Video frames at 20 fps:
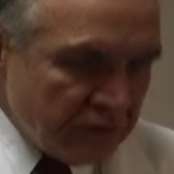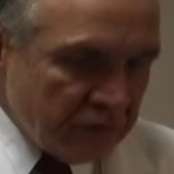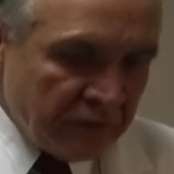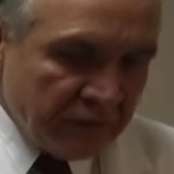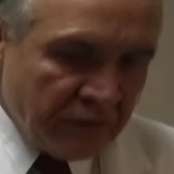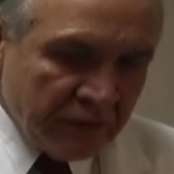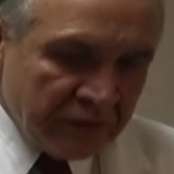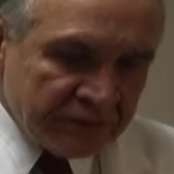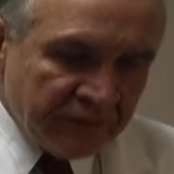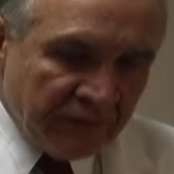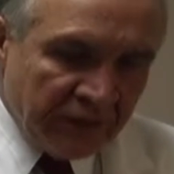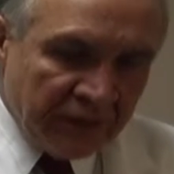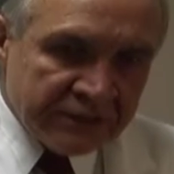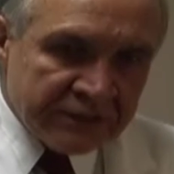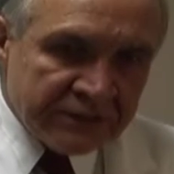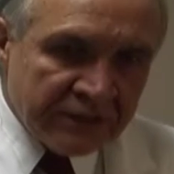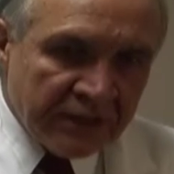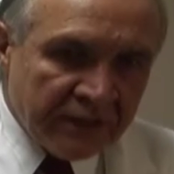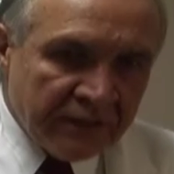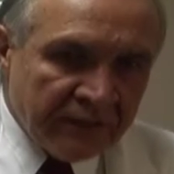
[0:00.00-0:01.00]
As far as
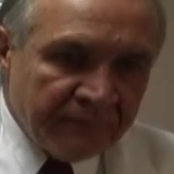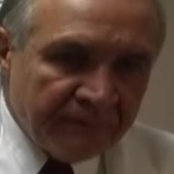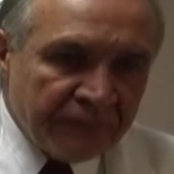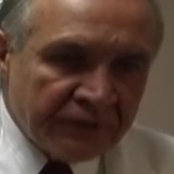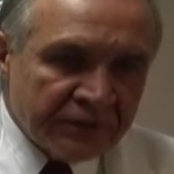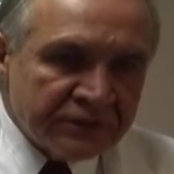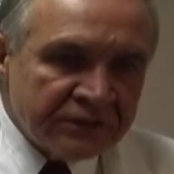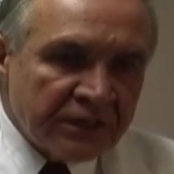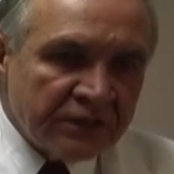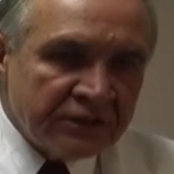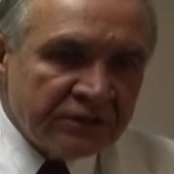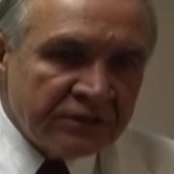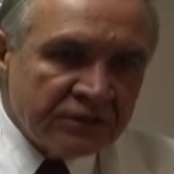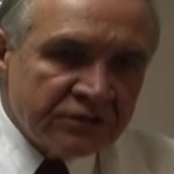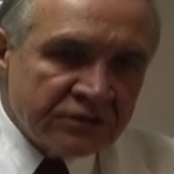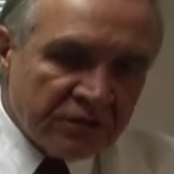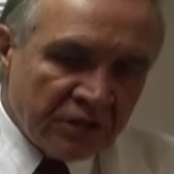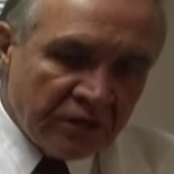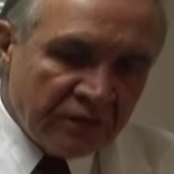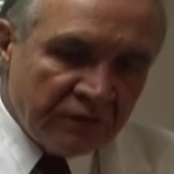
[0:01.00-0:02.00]
the percentage
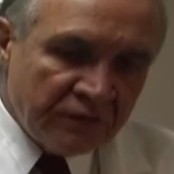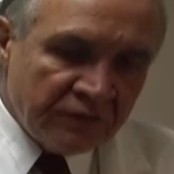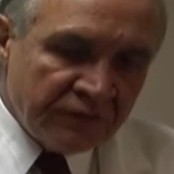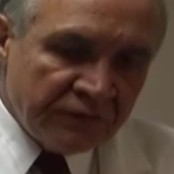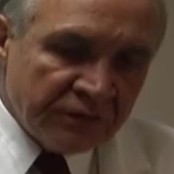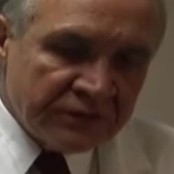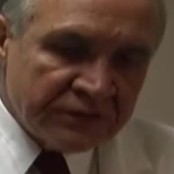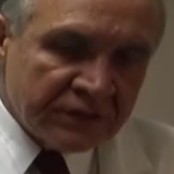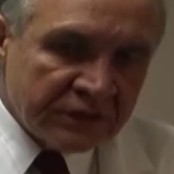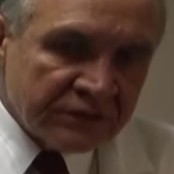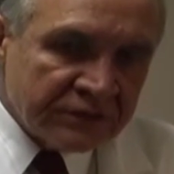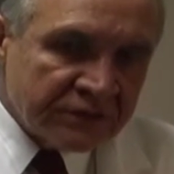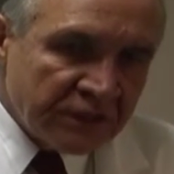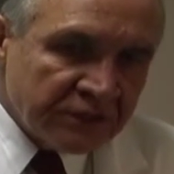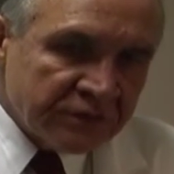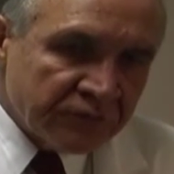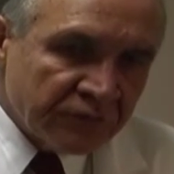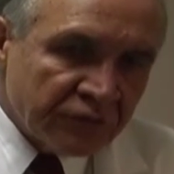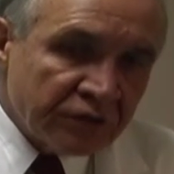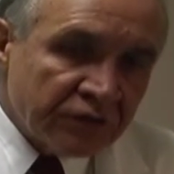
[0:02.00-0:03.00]
of
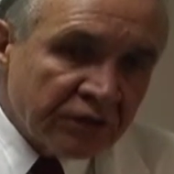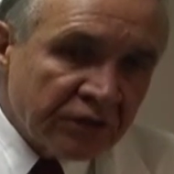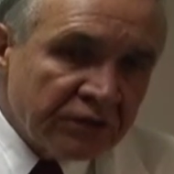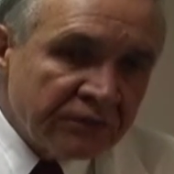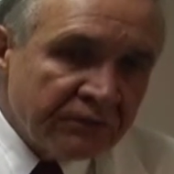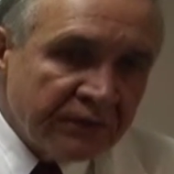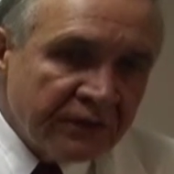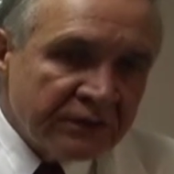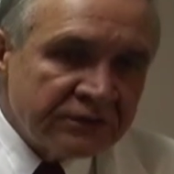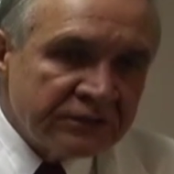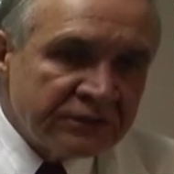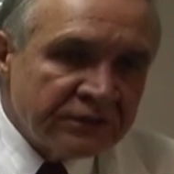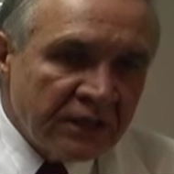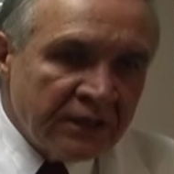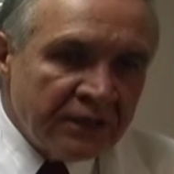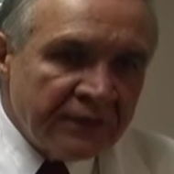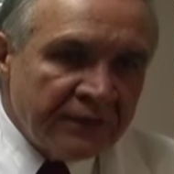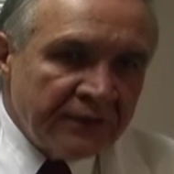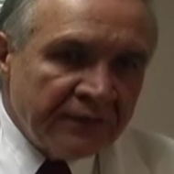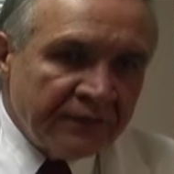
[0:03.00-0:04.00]
successful treatments,
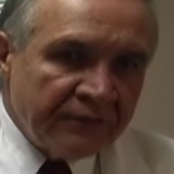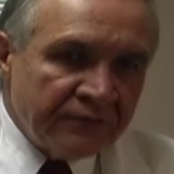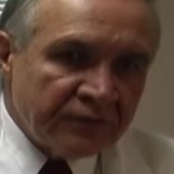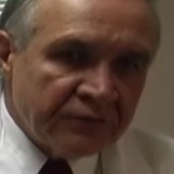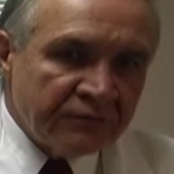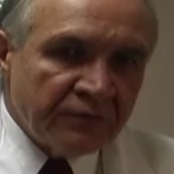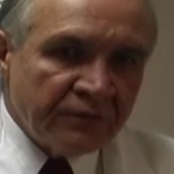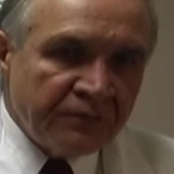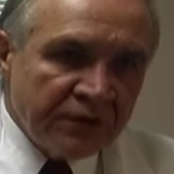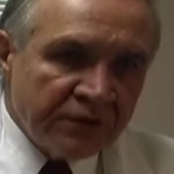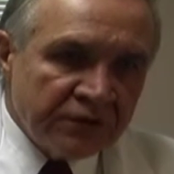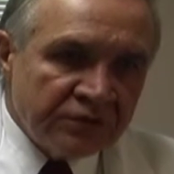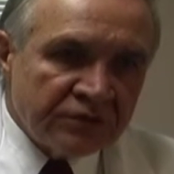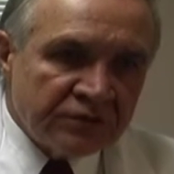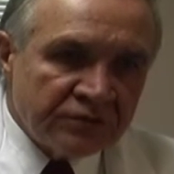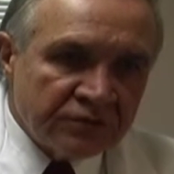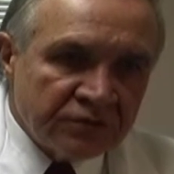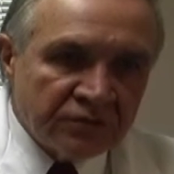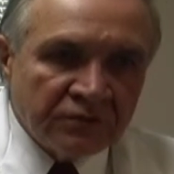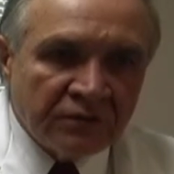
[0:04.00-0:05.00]
from the
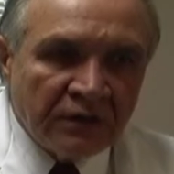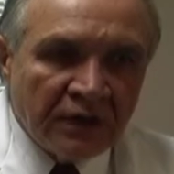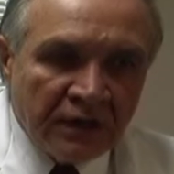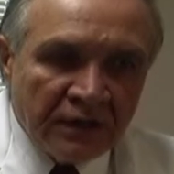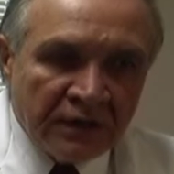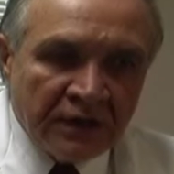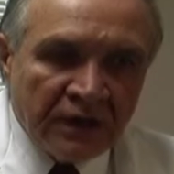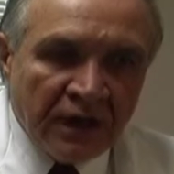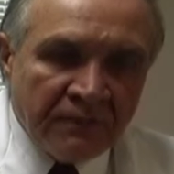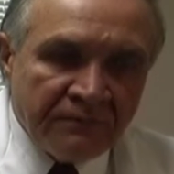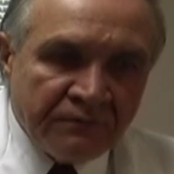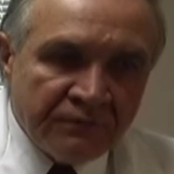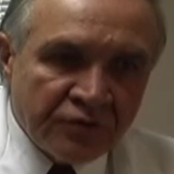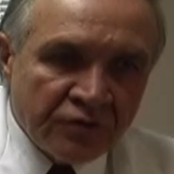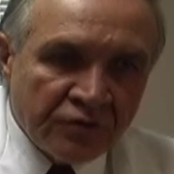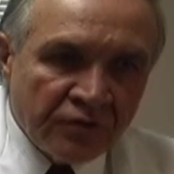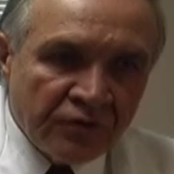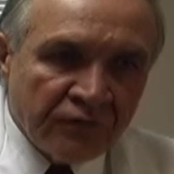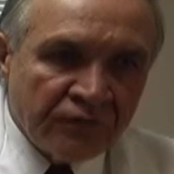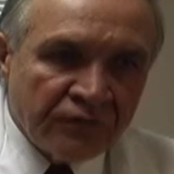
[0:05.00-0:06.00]
patients who are
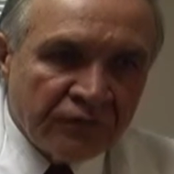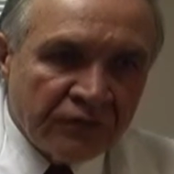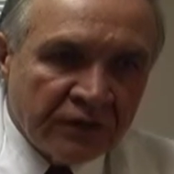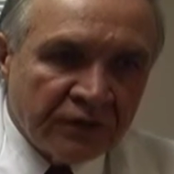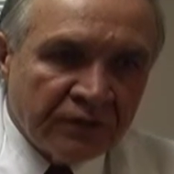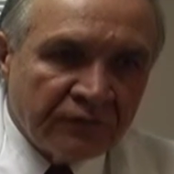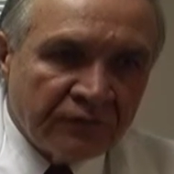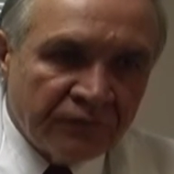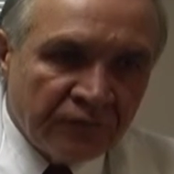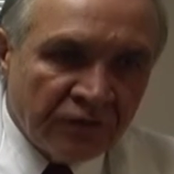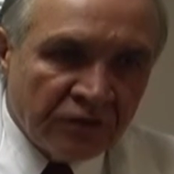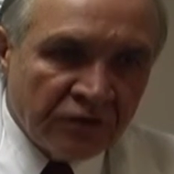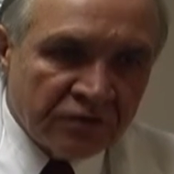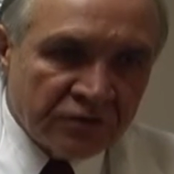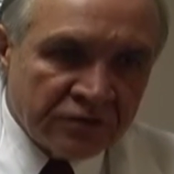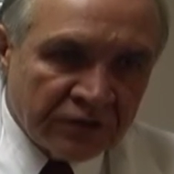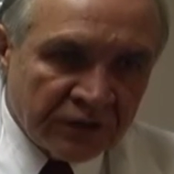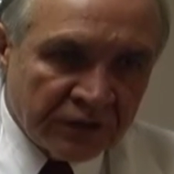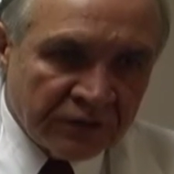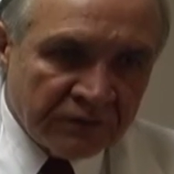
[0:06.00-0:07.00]
approved for
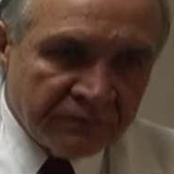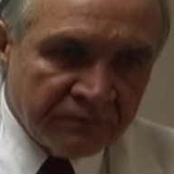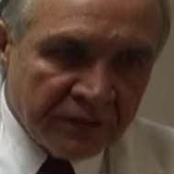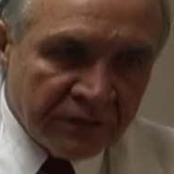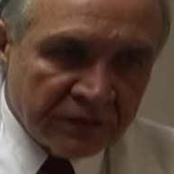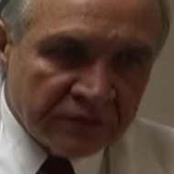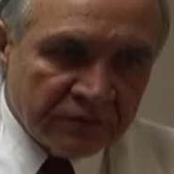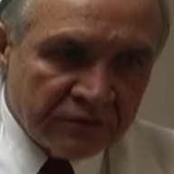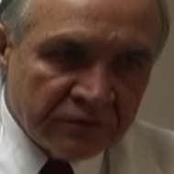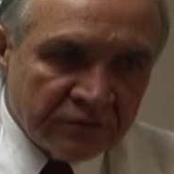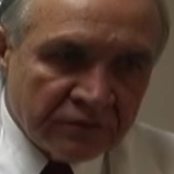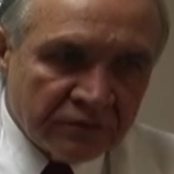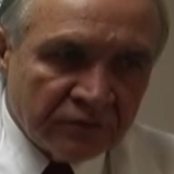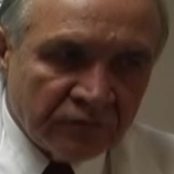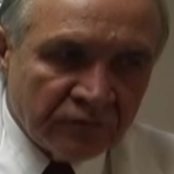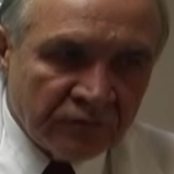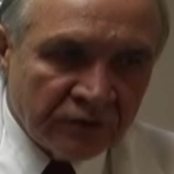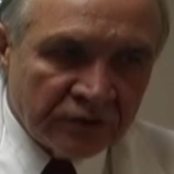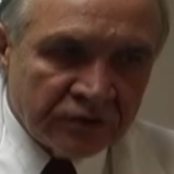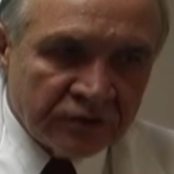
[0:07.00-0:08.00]
treatment,
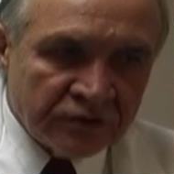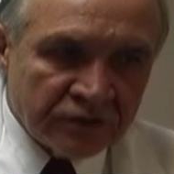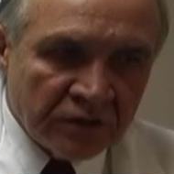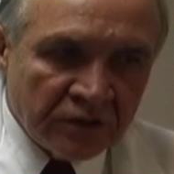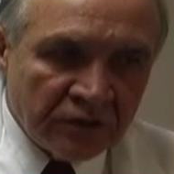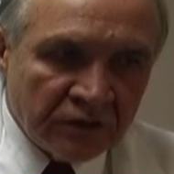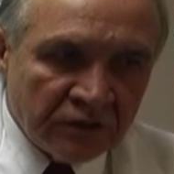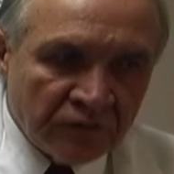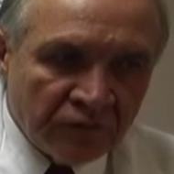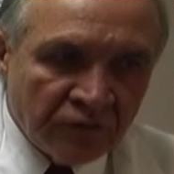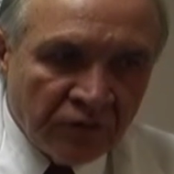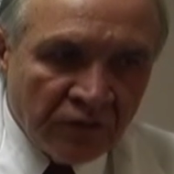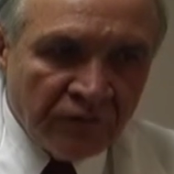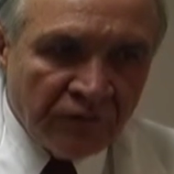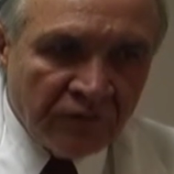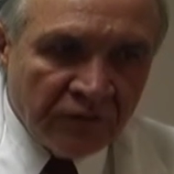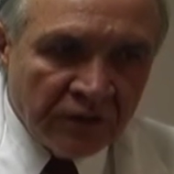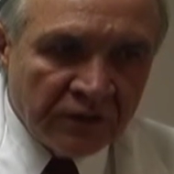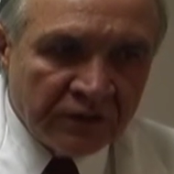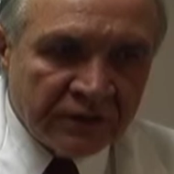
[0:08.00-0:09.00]
which we
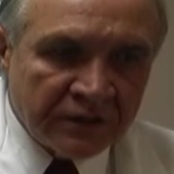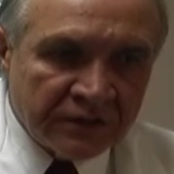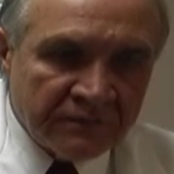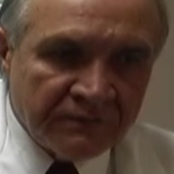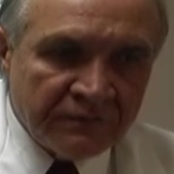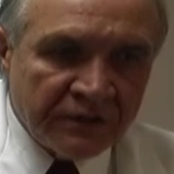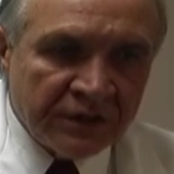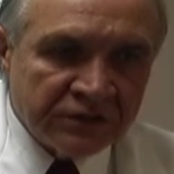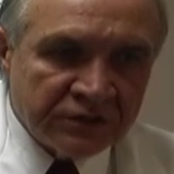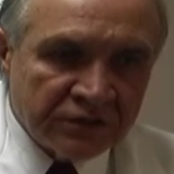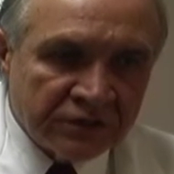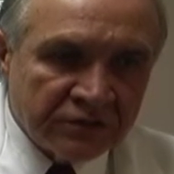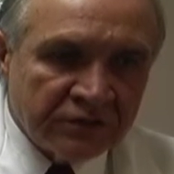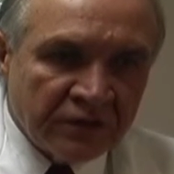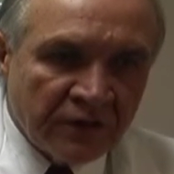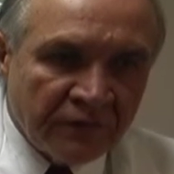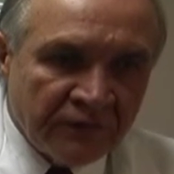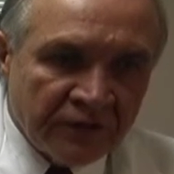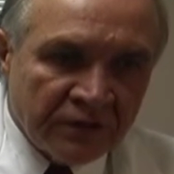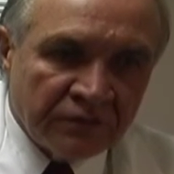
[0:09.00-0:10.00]
feel that the patient
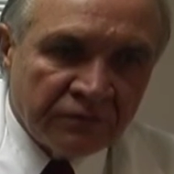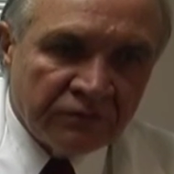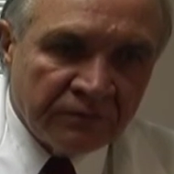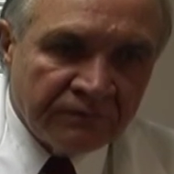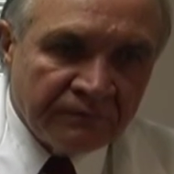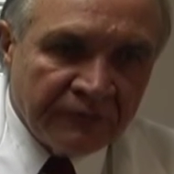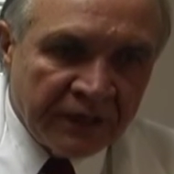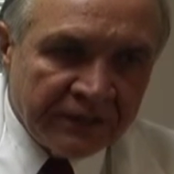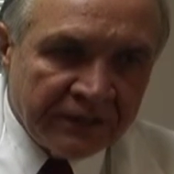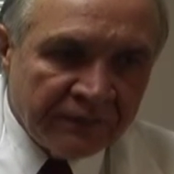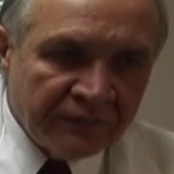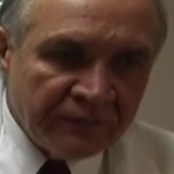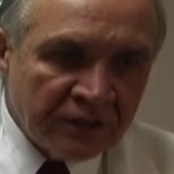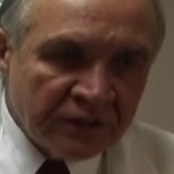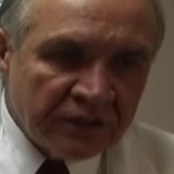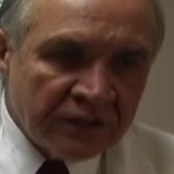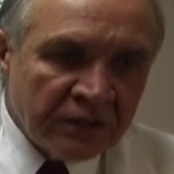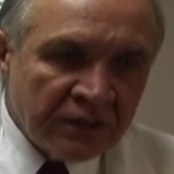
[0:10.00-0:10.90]
definitely will benefit,